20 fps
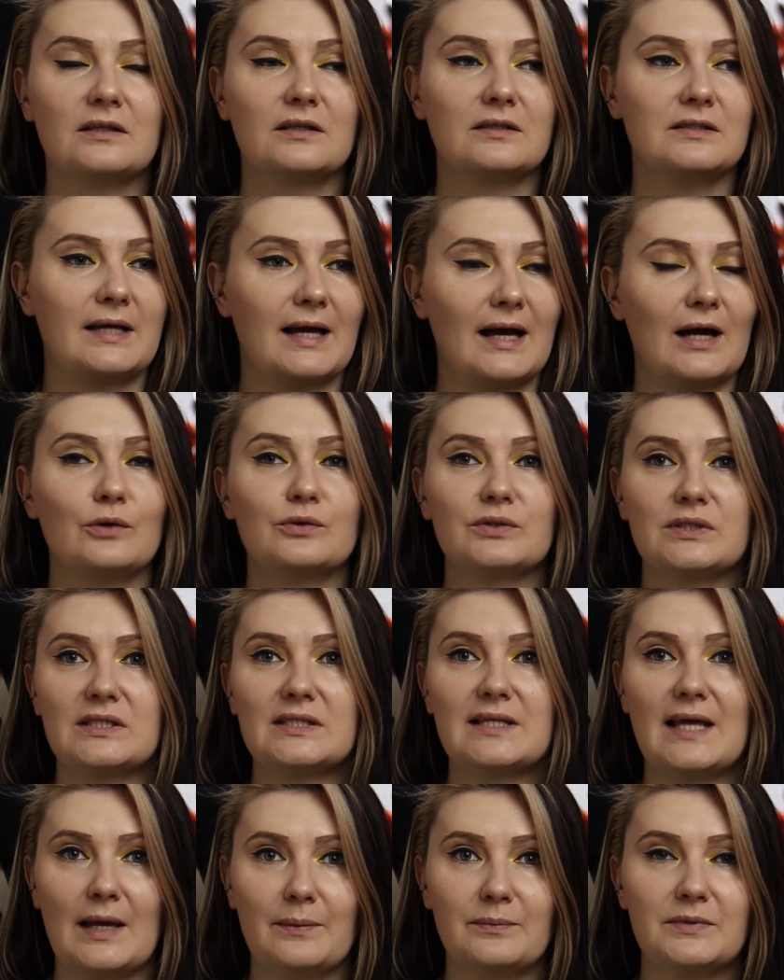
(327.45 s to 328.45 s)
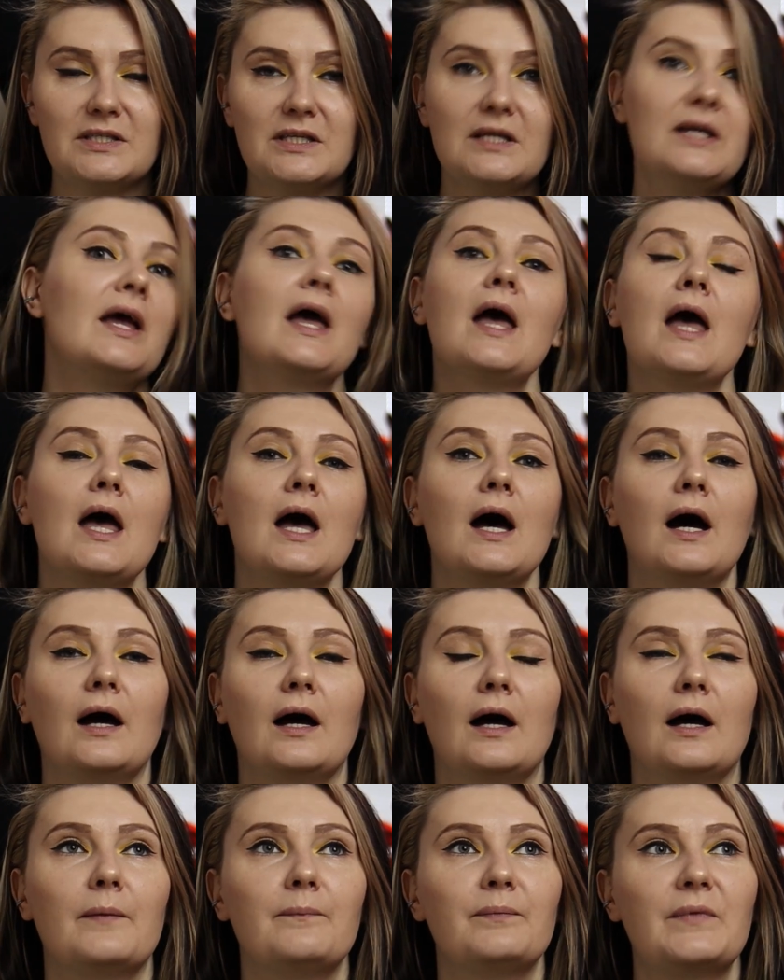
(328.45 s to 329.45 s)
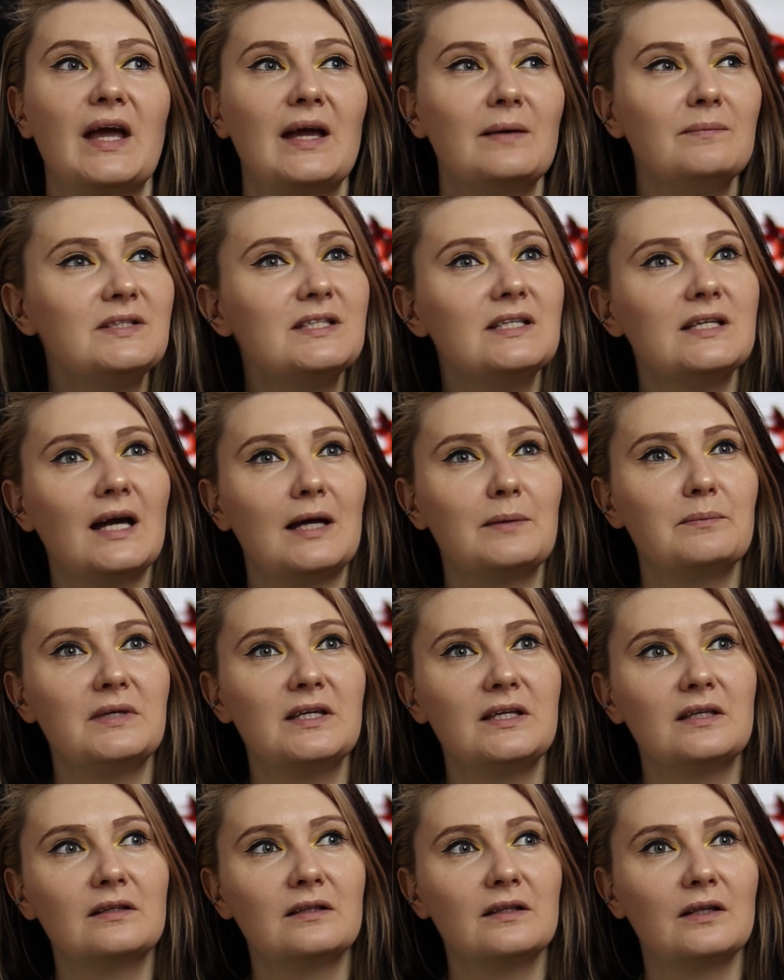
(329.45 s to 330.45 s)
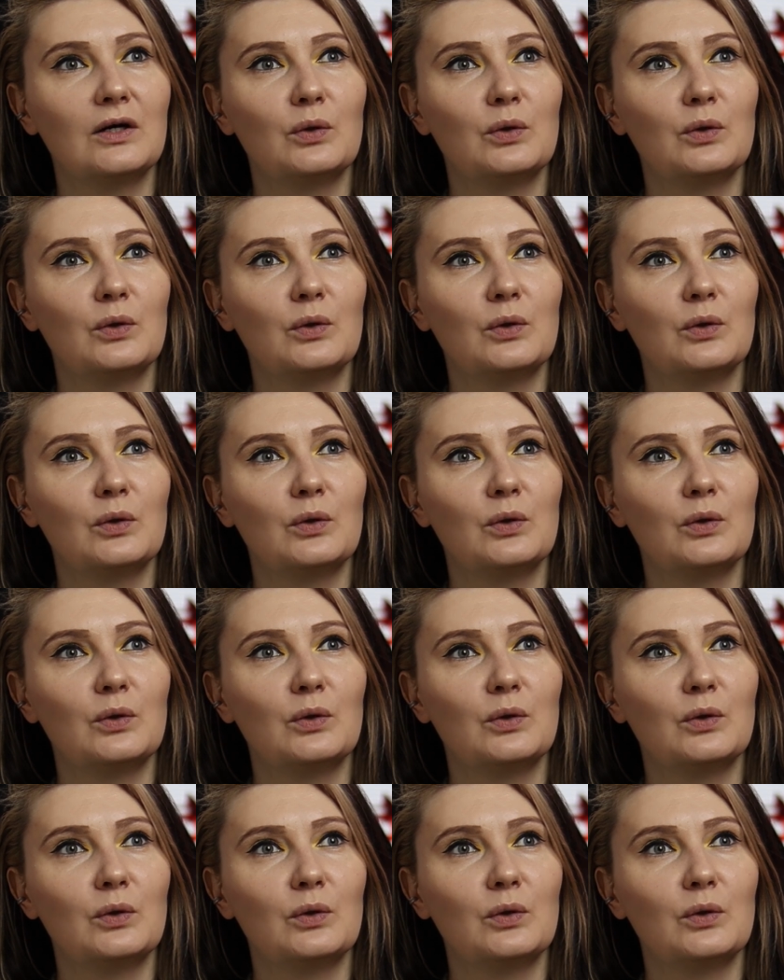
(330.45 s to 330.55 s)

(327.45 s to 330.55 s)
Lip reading: the house is empty. Empty, I mean